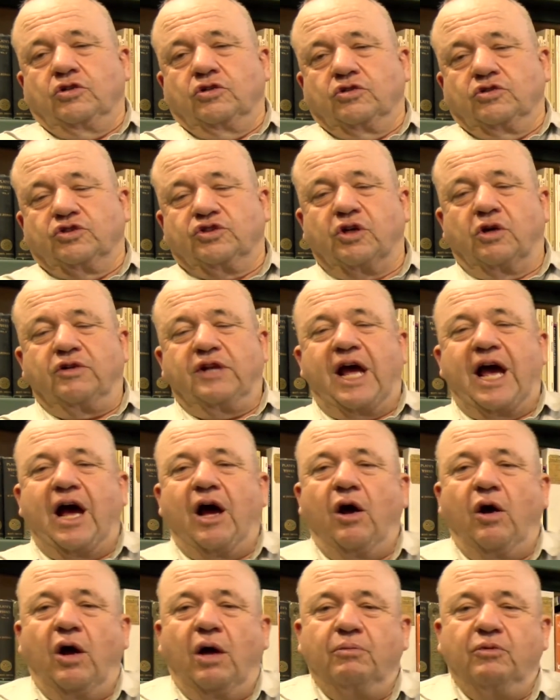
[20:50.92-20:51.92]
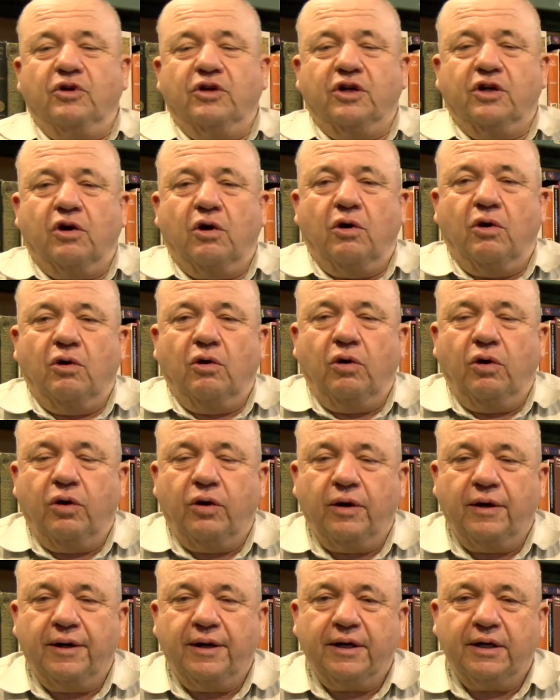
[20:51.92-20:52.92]
So now I'm going to go
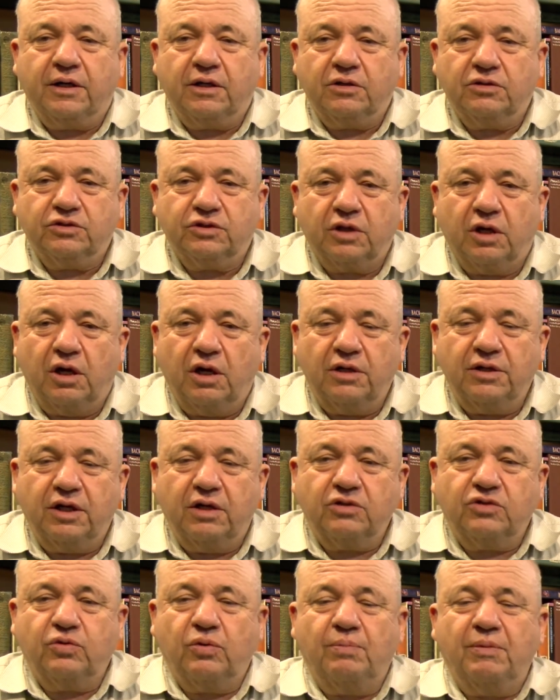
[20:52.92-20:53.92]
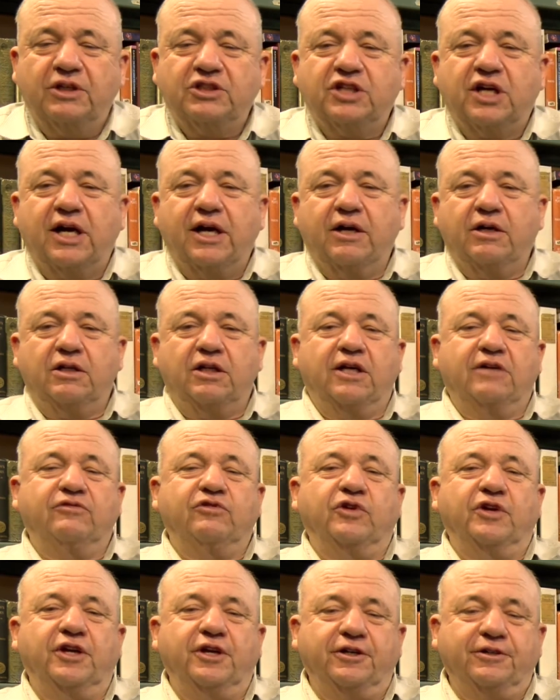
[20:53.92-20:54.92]
on to a much higher
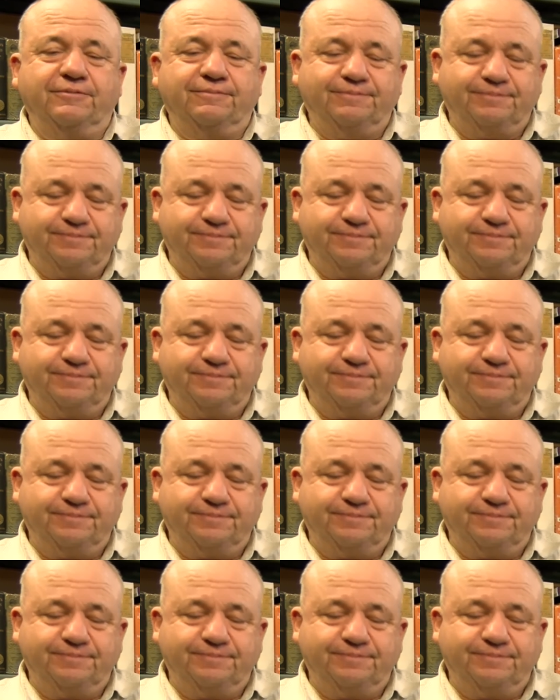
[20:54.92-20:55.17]
level here.